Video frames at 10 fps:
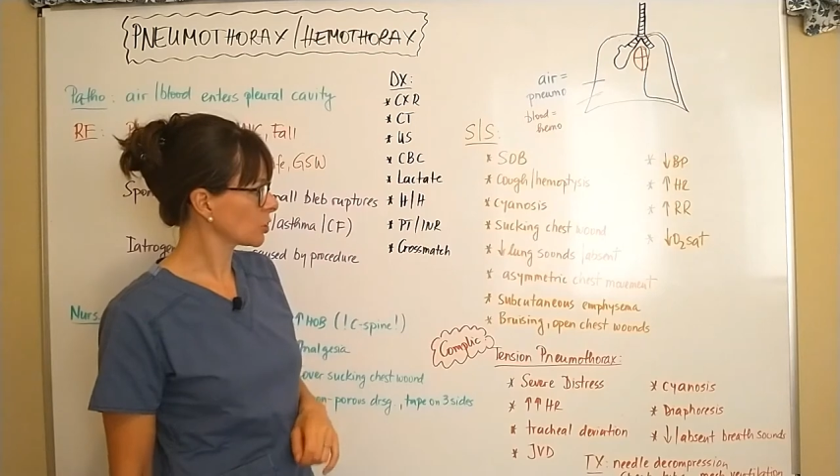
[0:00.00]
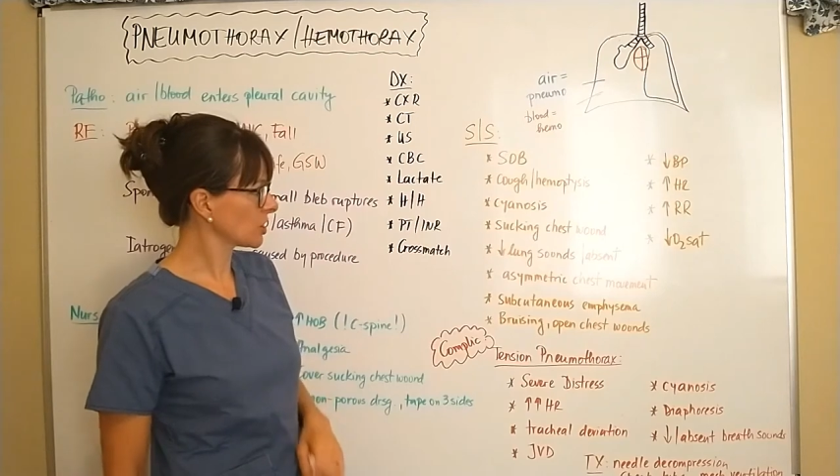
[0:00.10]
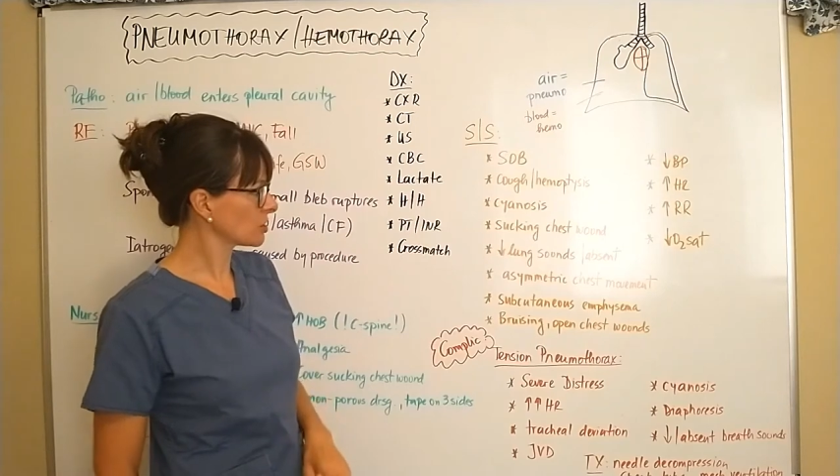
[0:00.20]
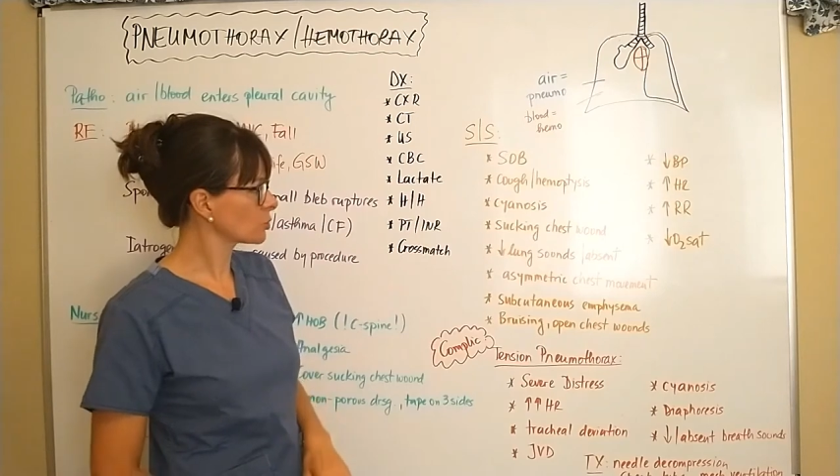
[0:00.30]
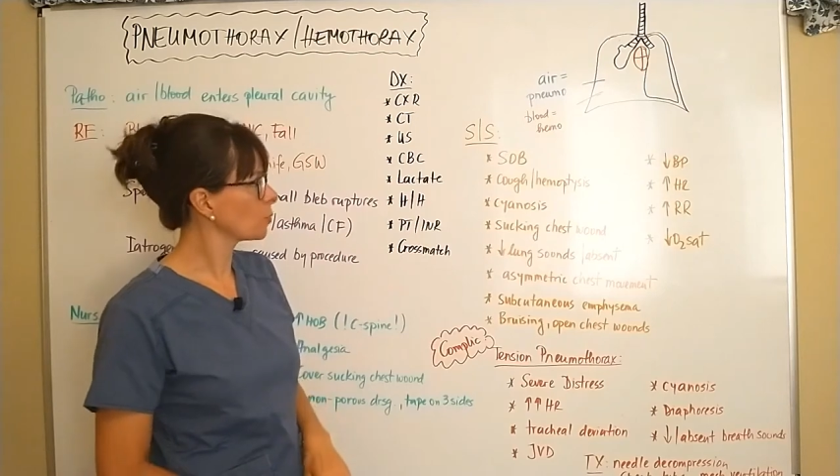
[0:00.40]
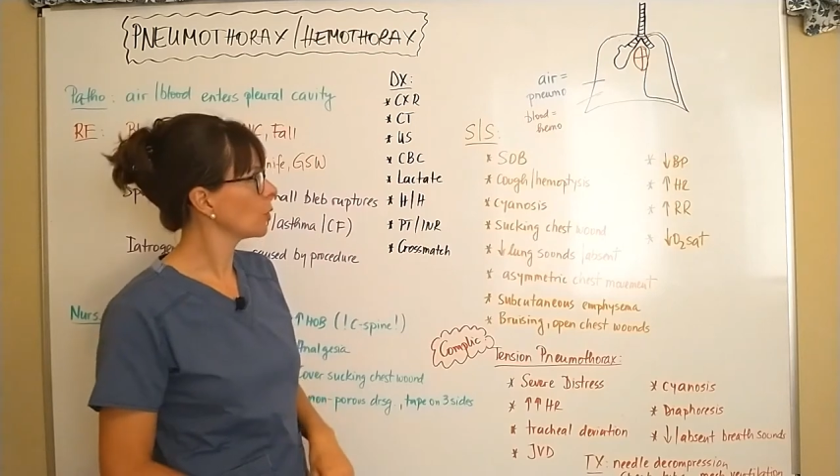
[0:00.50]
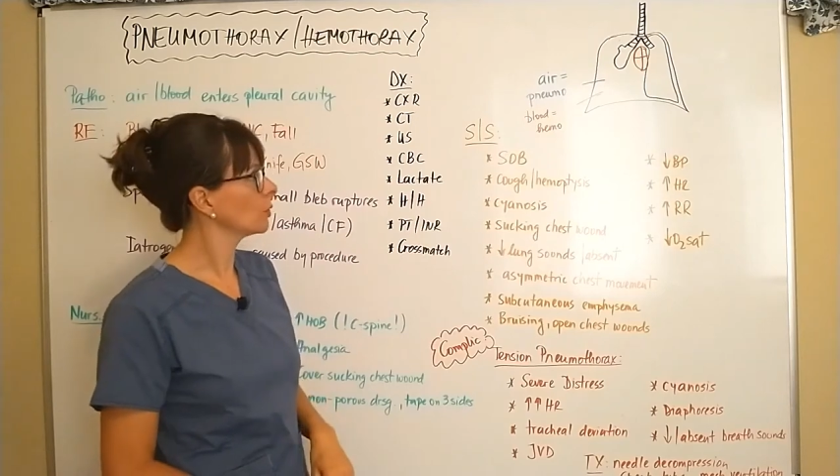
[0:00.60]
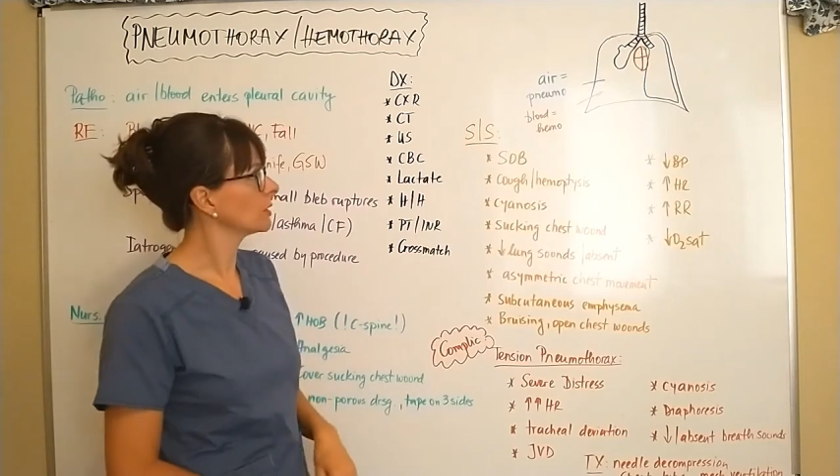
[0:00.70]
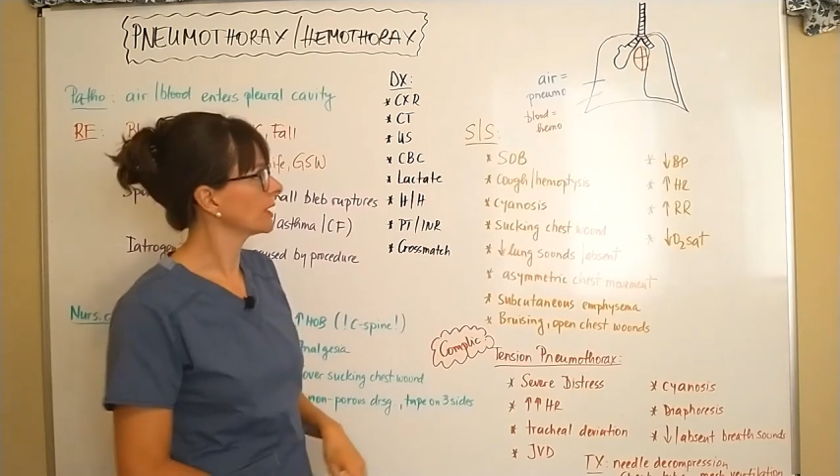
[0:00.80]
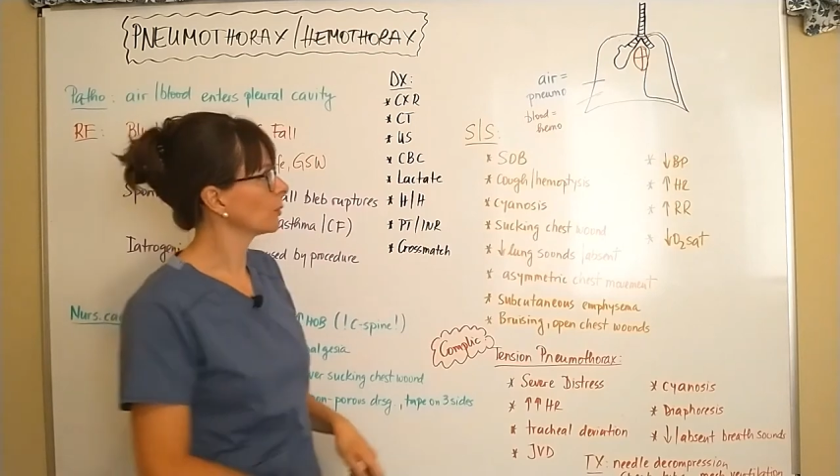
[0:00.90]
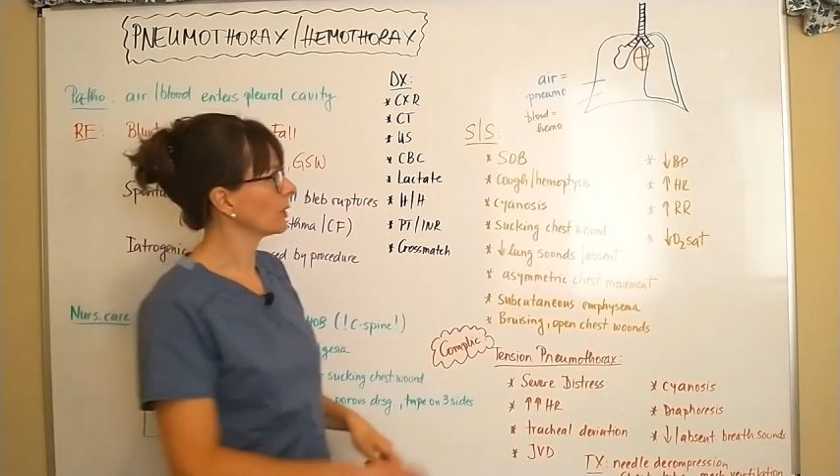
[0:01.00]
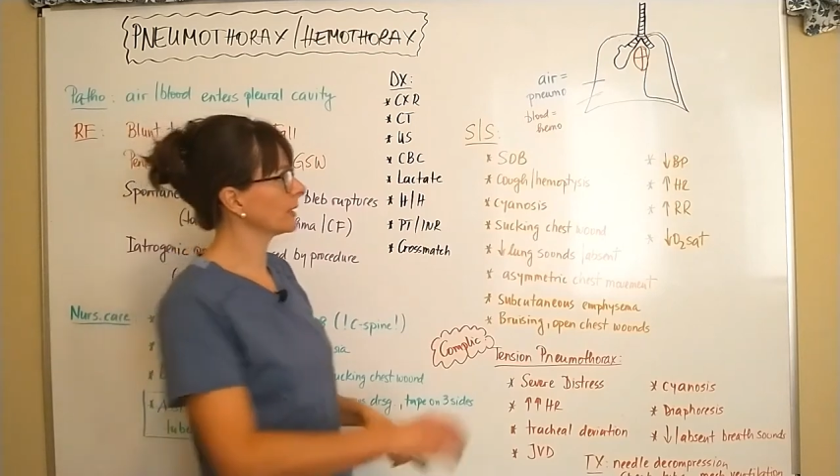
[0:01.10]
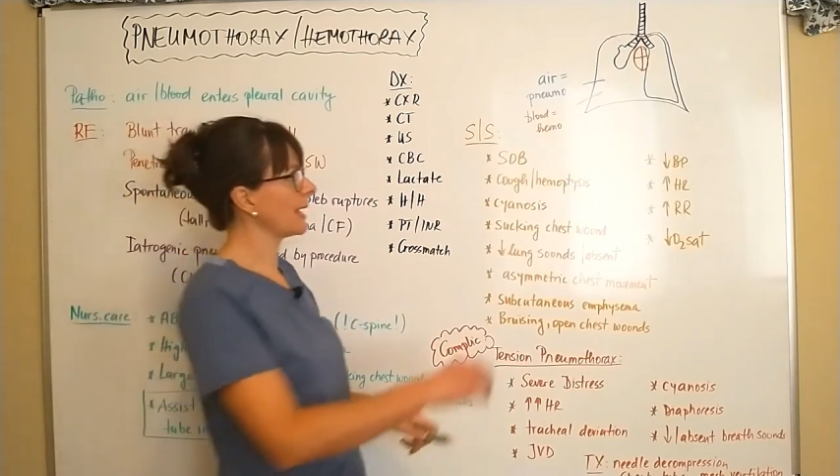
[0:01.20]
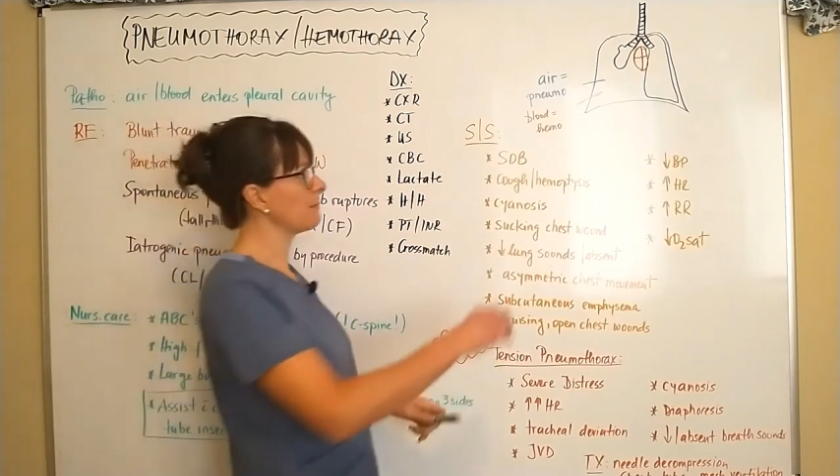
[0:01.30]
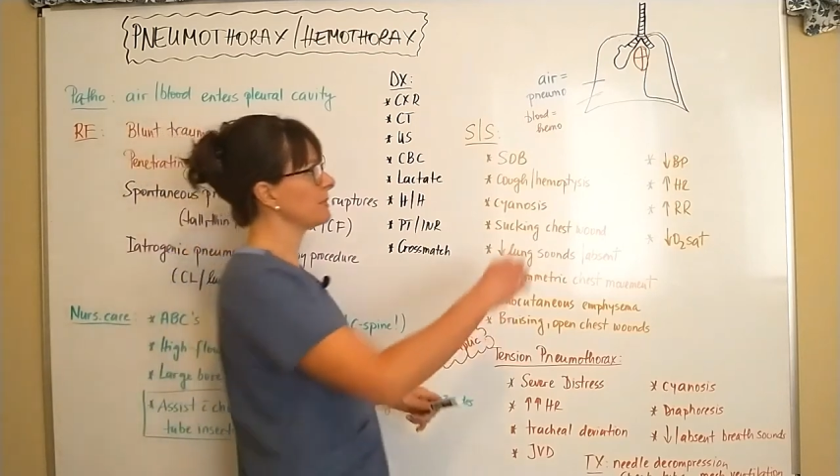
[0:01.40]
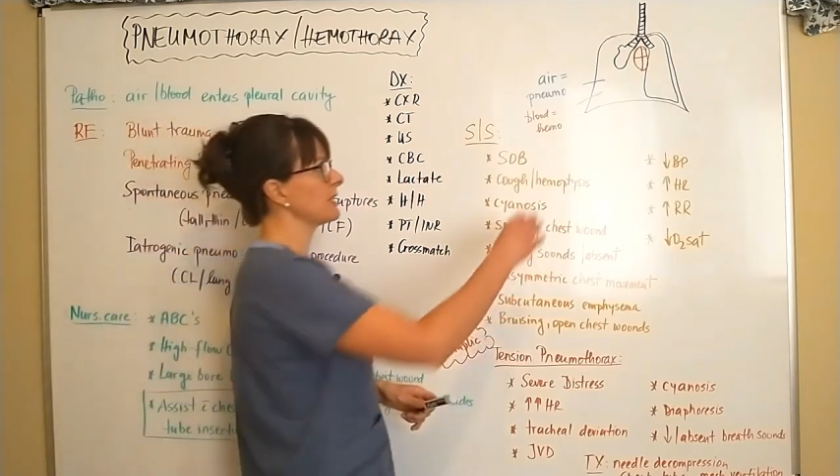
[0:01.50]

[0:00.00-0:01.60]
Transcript: chest wound. And what that